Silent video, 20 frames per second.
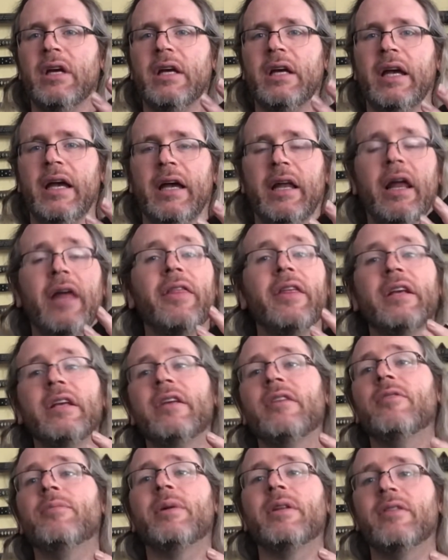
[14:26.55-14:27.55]
and I think
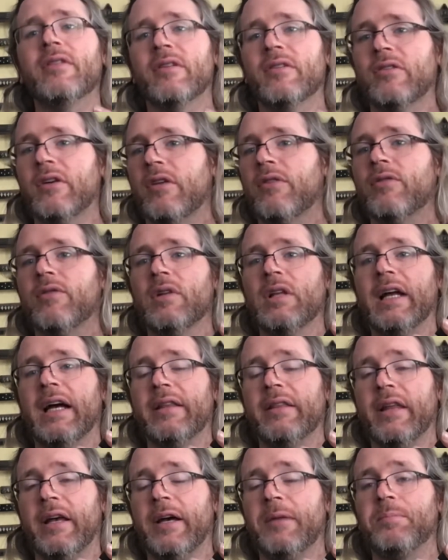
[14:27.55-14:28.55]
he's been successful
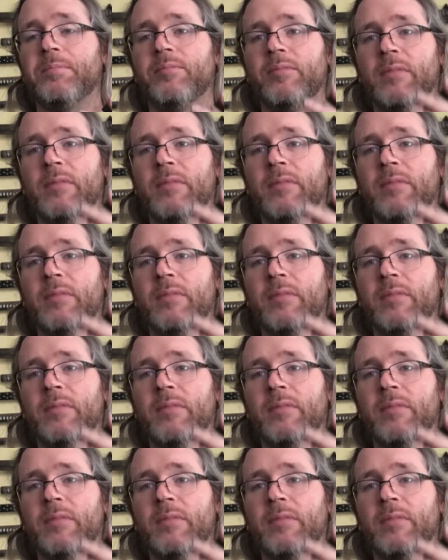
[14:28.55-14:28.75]
at that.